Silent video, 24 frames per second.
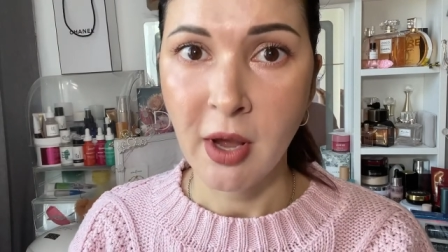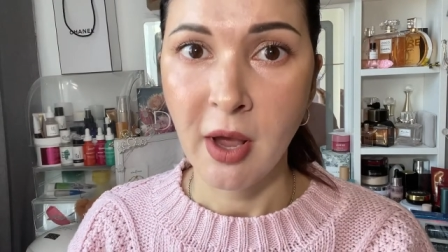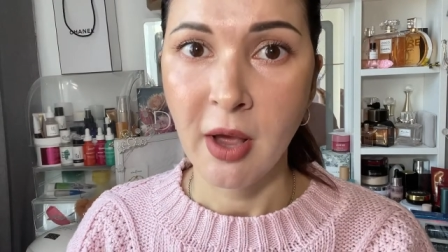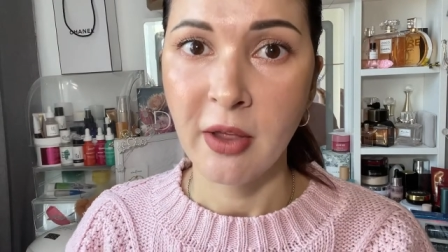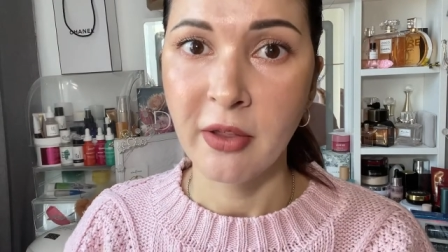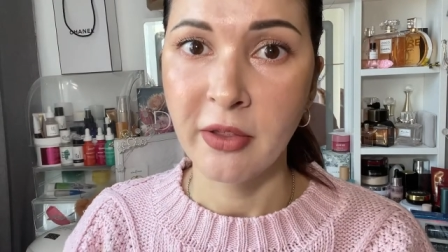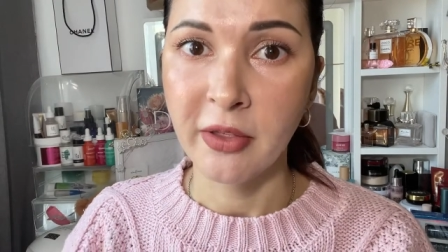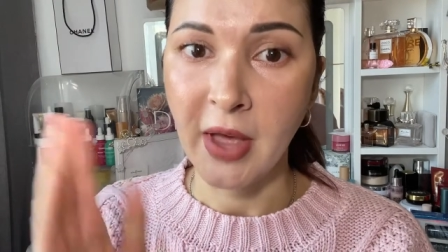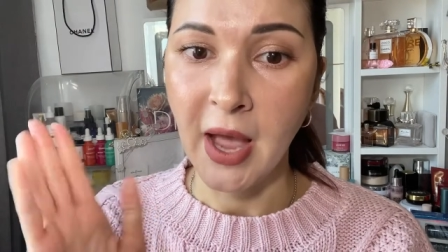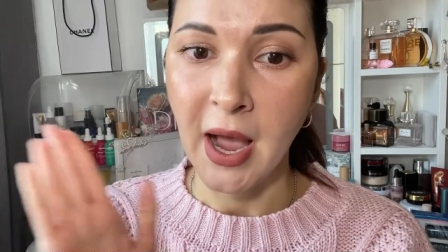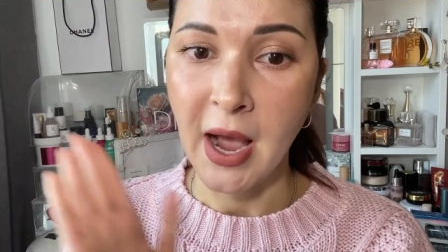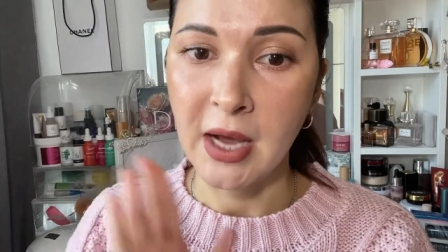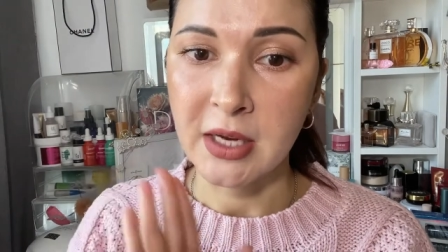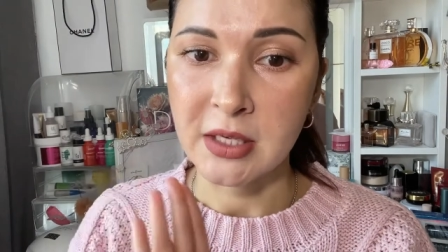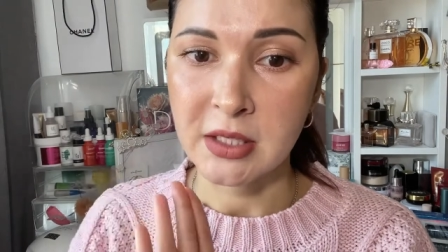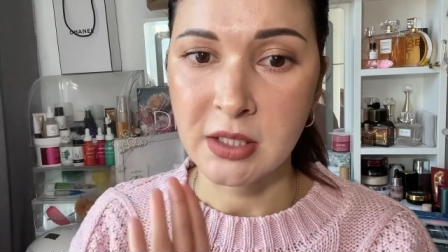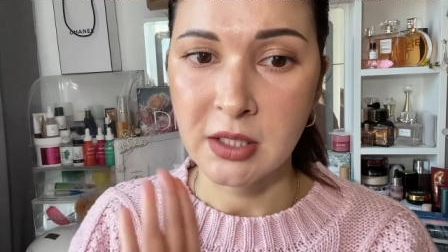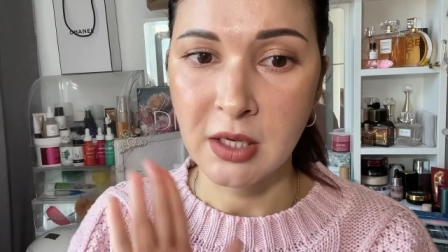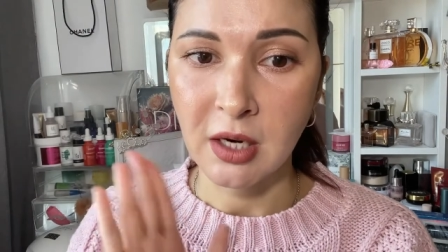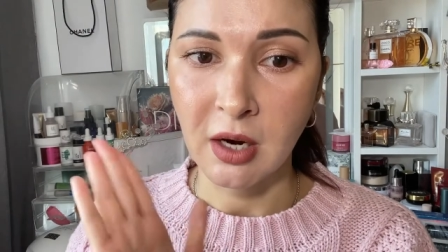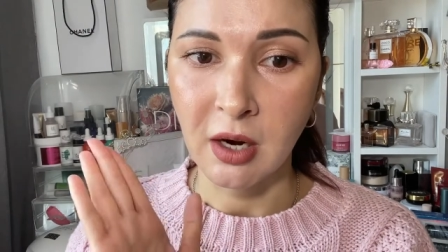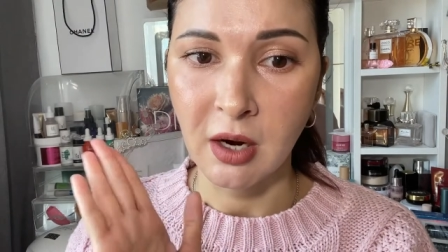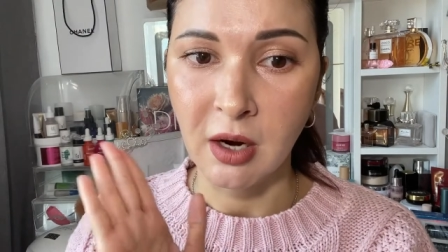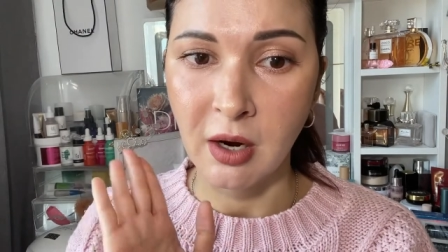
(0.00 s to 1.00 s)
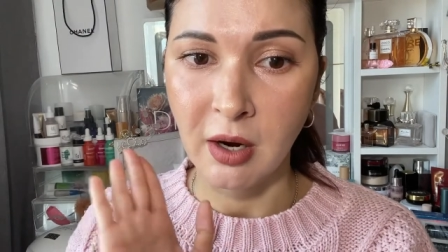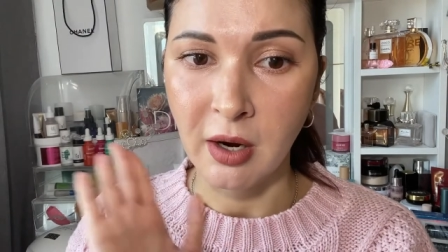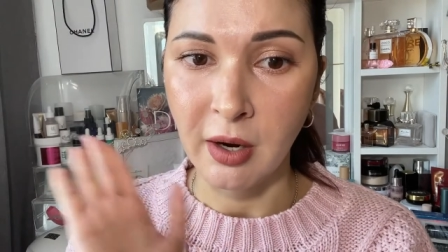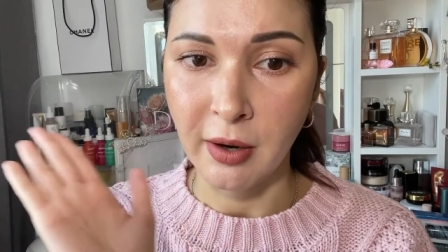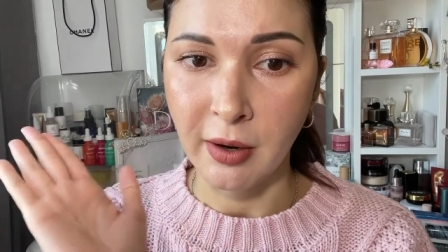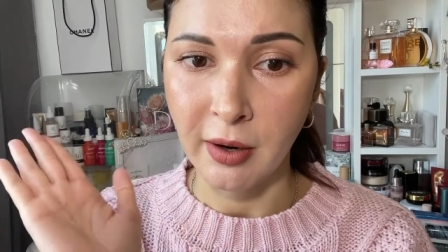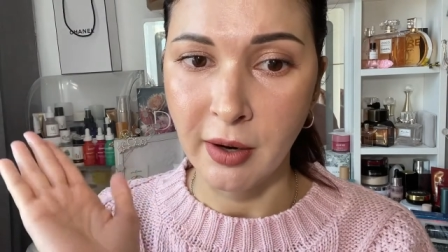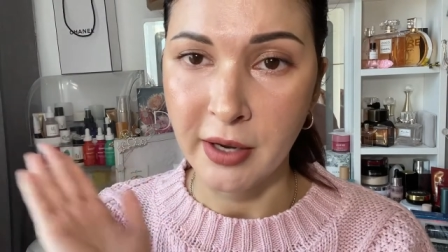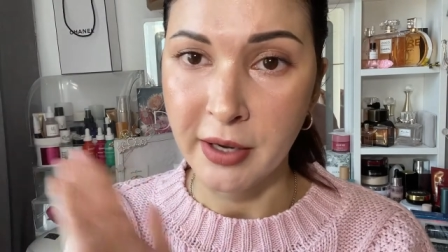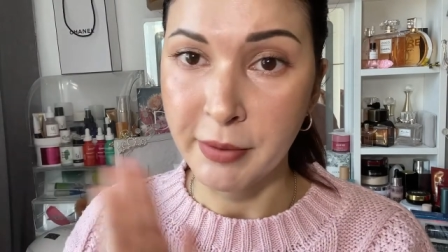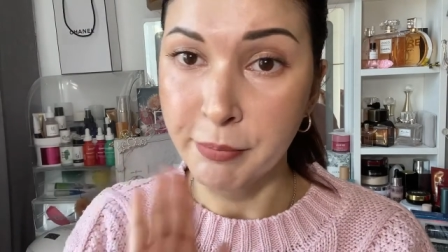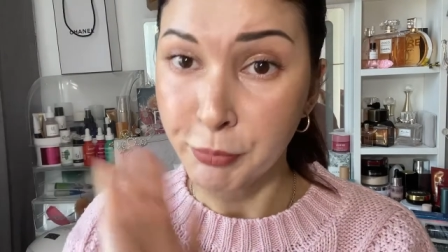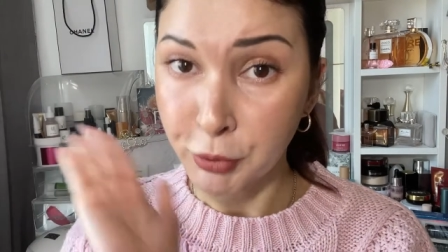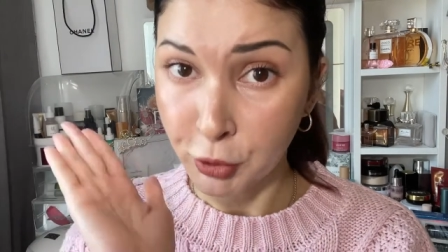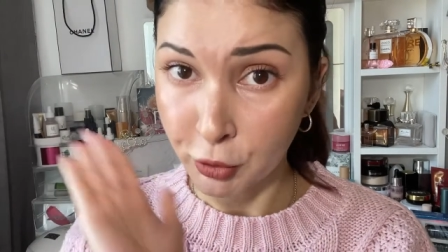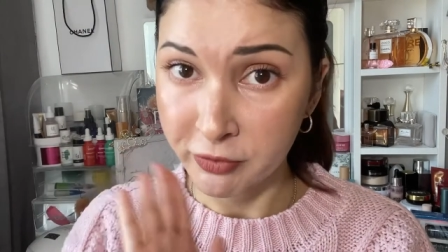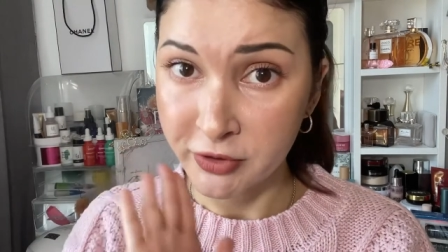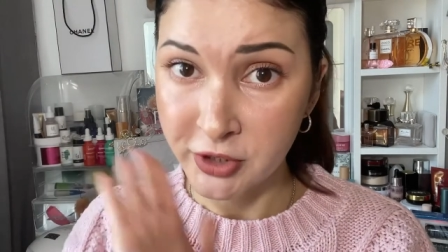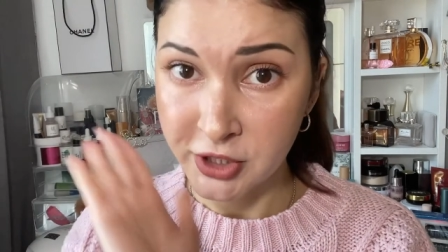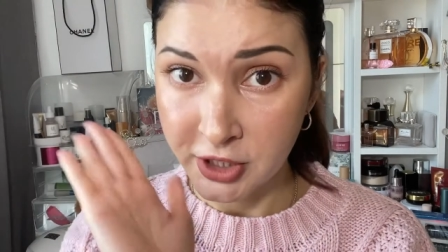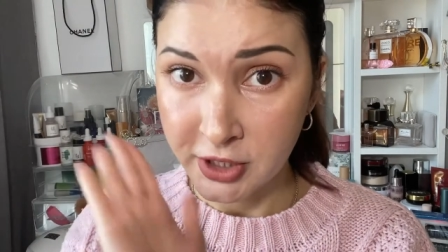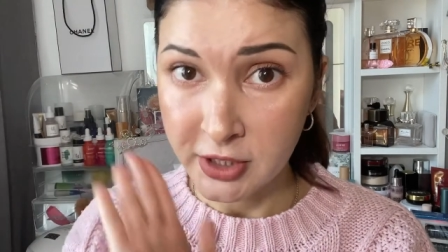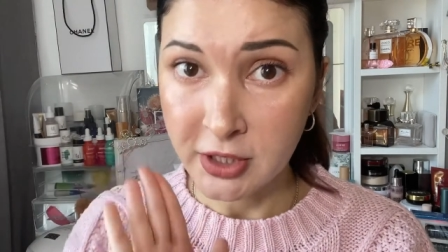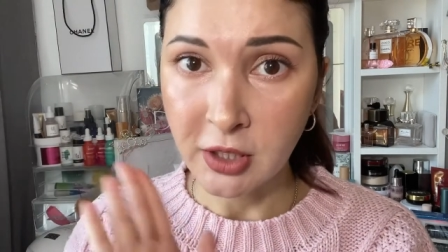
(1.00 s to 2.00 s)
that
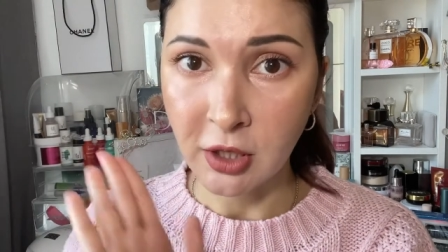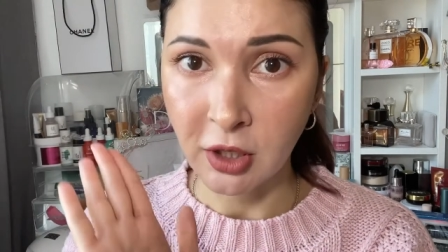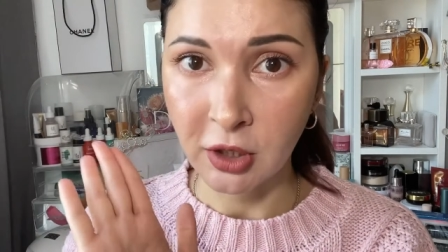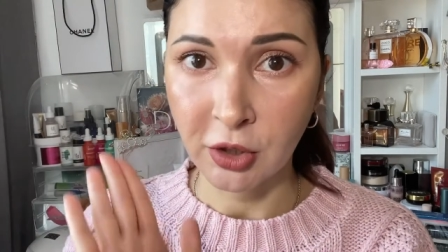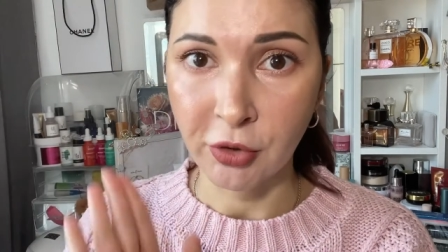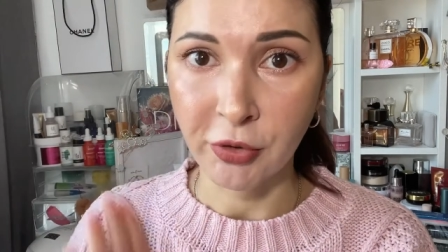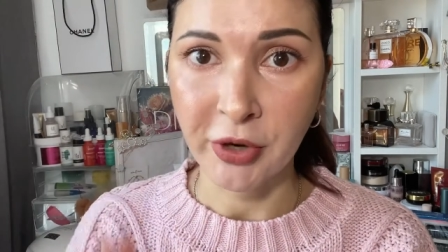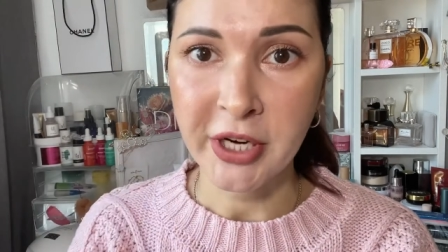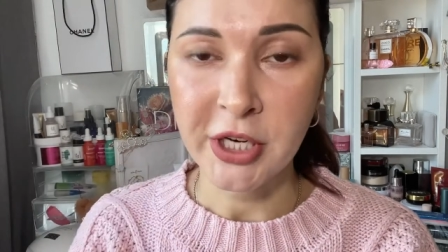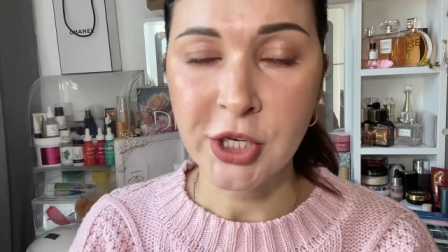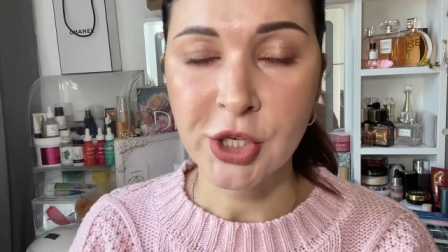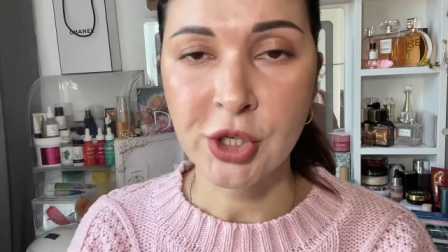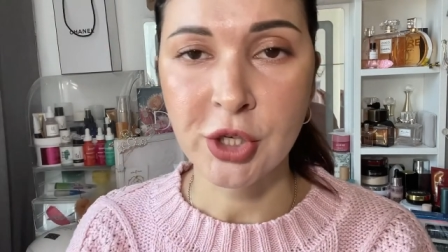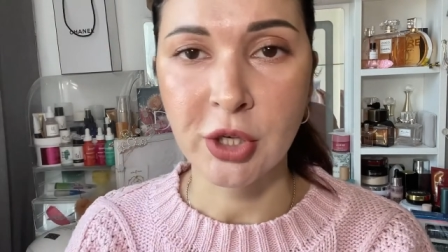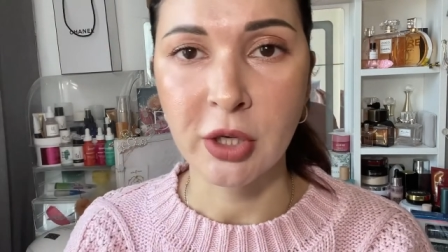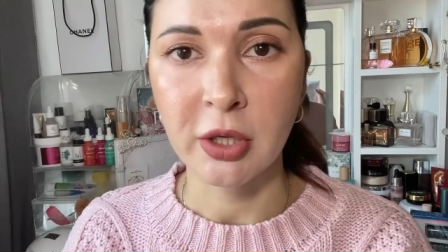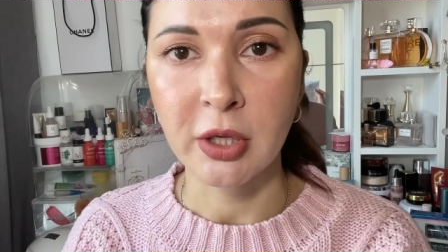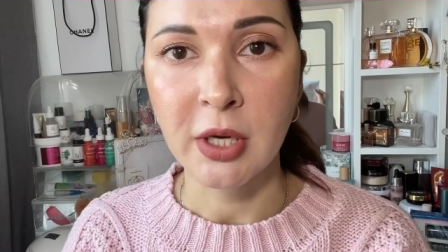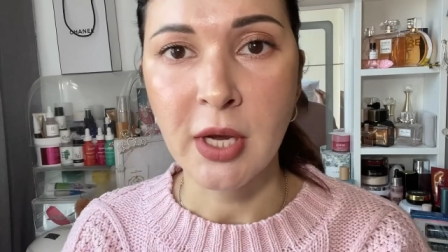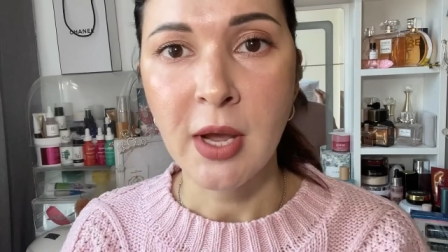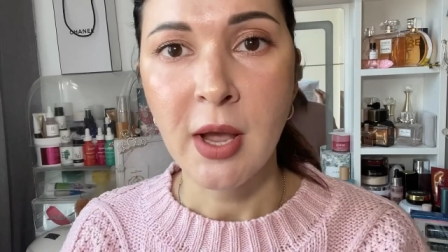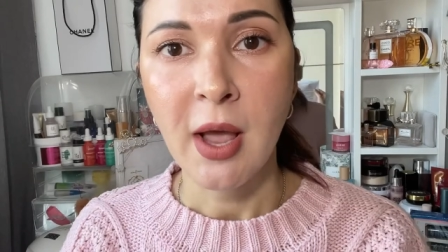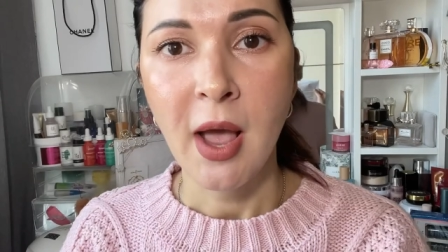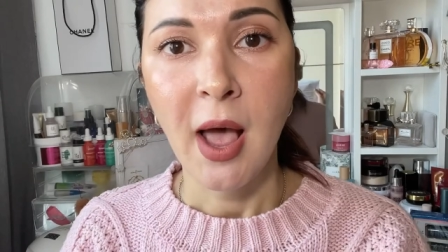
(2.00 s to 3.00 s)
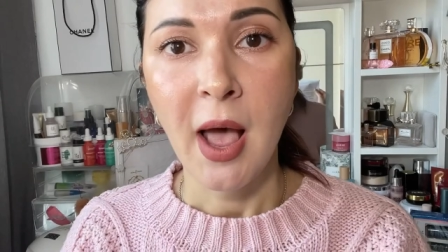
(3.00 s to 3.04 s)
improves discoloration.